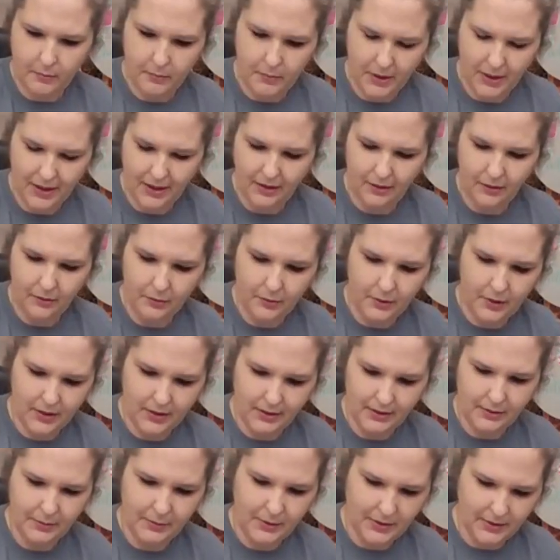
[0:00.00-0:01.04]
But I don't want
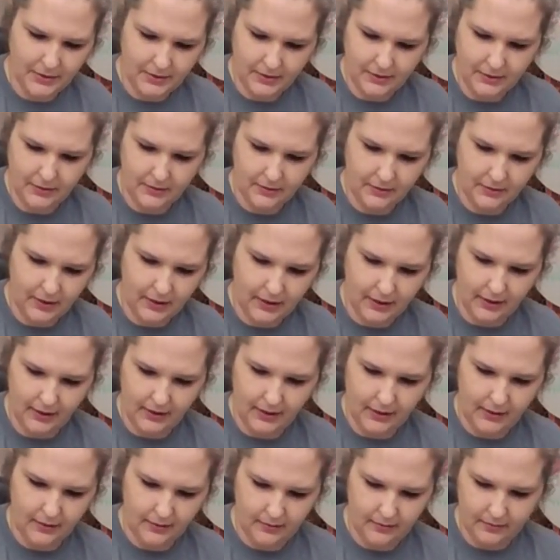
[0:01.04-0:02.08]
it to be like
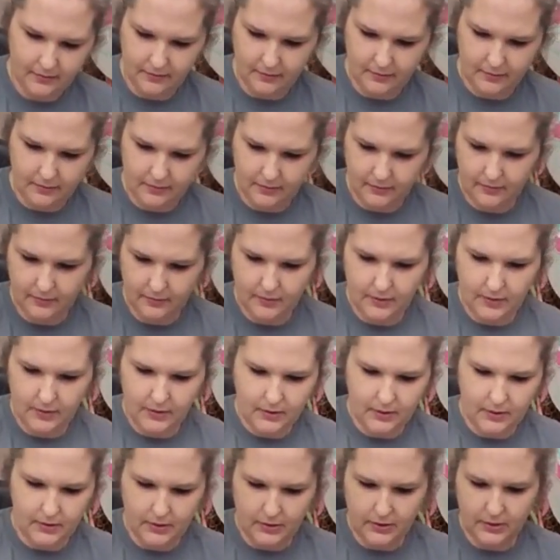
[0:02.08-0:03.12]

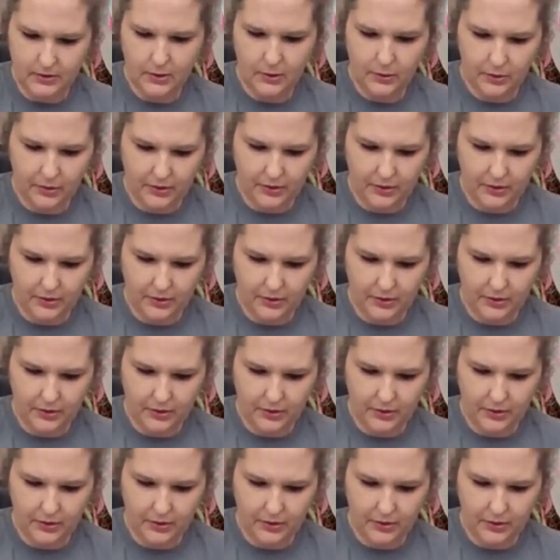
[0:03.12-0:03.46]
so